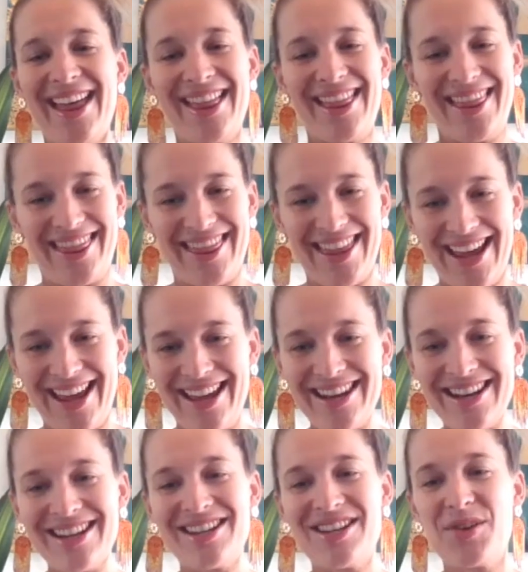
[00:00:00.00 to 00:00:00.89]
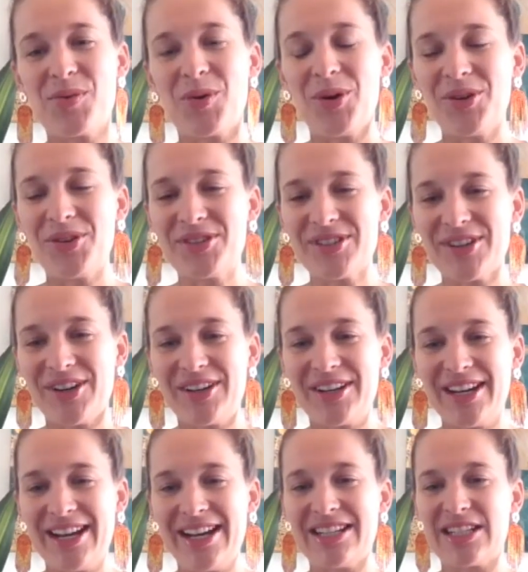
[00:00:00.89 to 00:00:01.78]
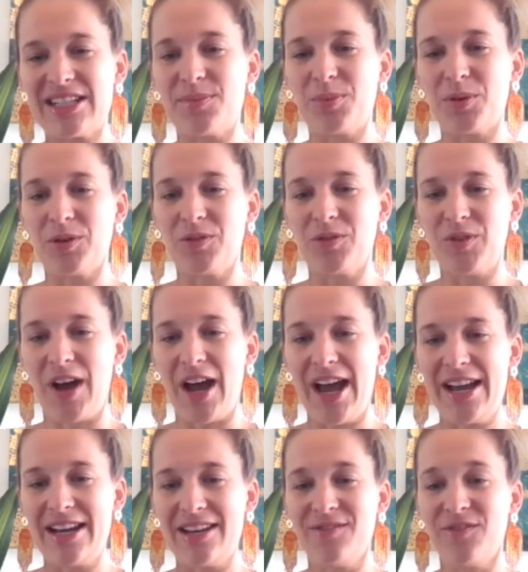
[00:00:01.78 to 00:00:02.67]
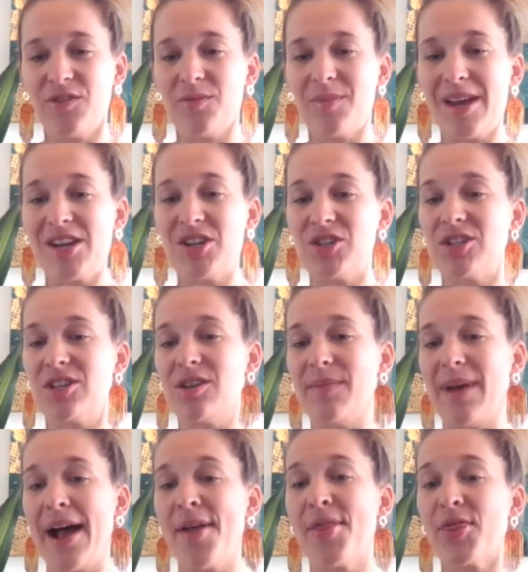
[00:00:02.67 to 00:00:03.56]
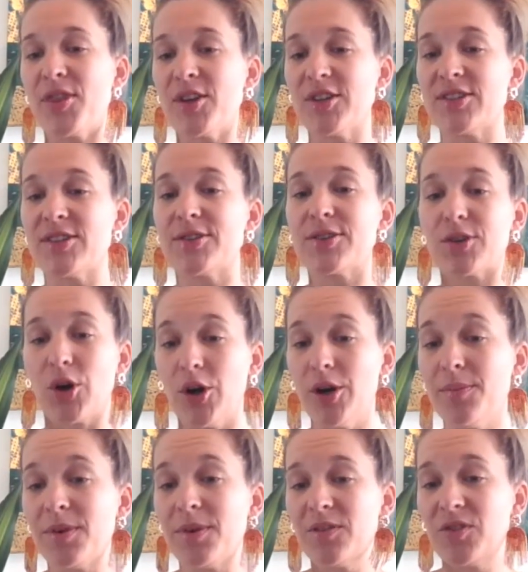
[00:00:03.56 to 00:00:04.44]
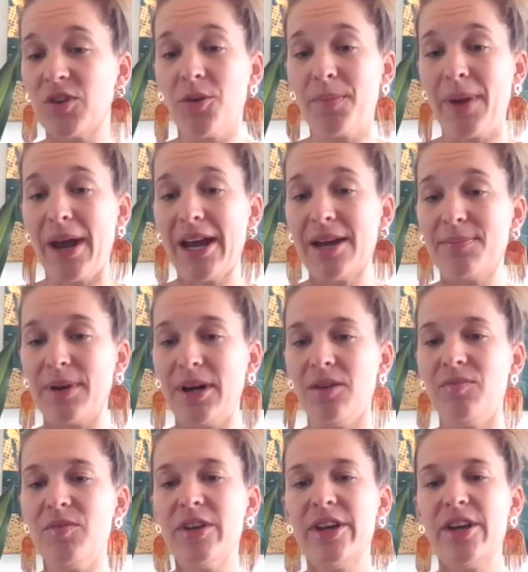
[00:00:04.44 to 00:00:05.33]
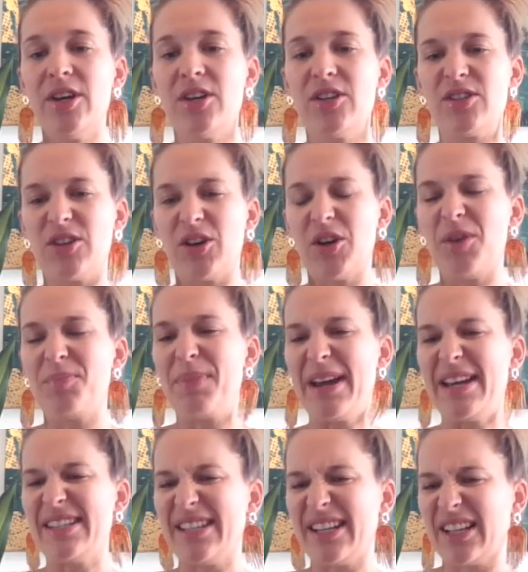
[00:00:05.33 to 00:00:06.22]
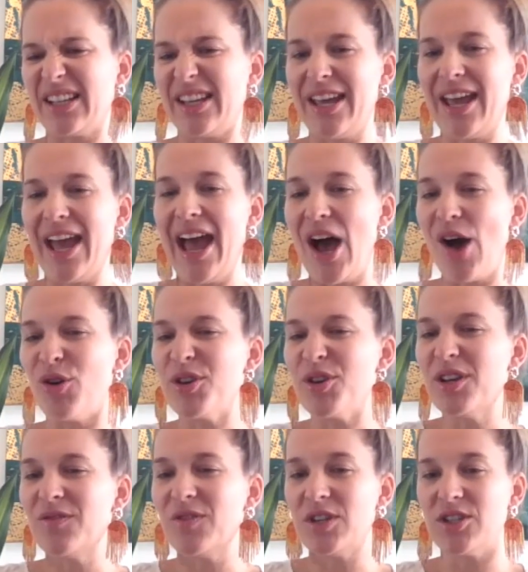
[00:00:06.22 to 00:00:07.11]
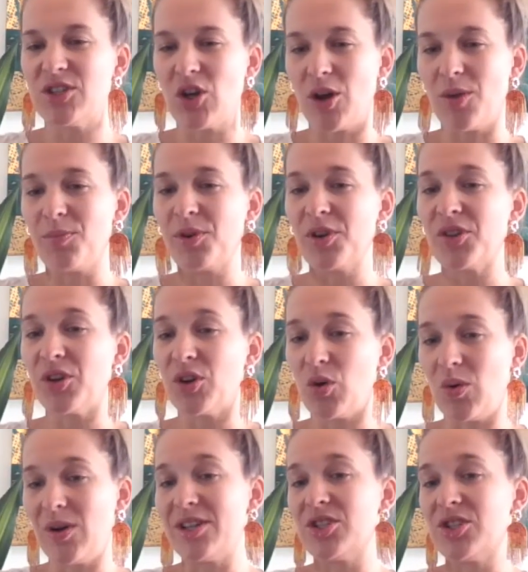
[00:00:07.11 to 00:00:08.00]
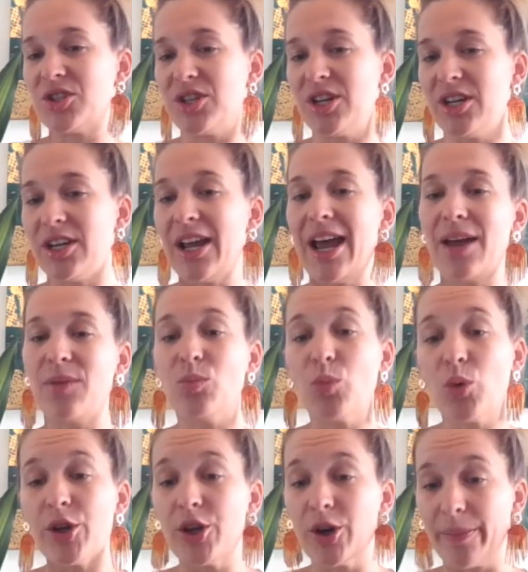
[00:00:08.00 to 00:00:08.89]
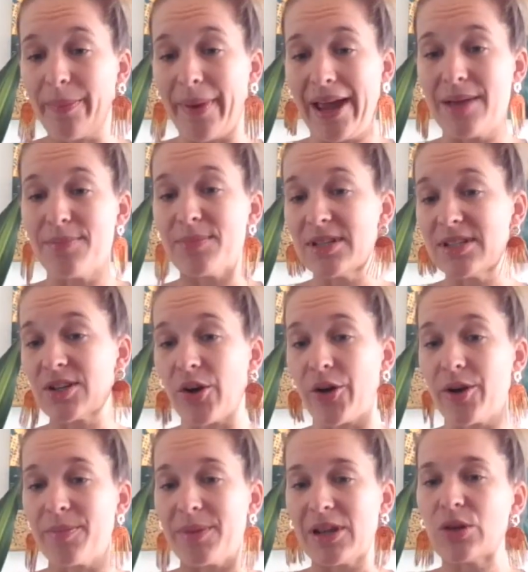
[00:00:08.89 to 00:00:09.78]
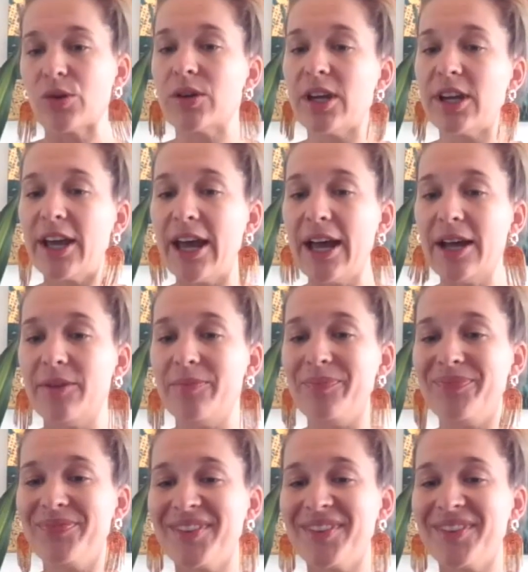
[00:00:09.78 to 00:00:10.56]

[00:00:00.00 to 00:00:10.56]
Then you also need to provide information about the scope of your paper. So basically how you've interpreted the question and what your paper is going to be looking at.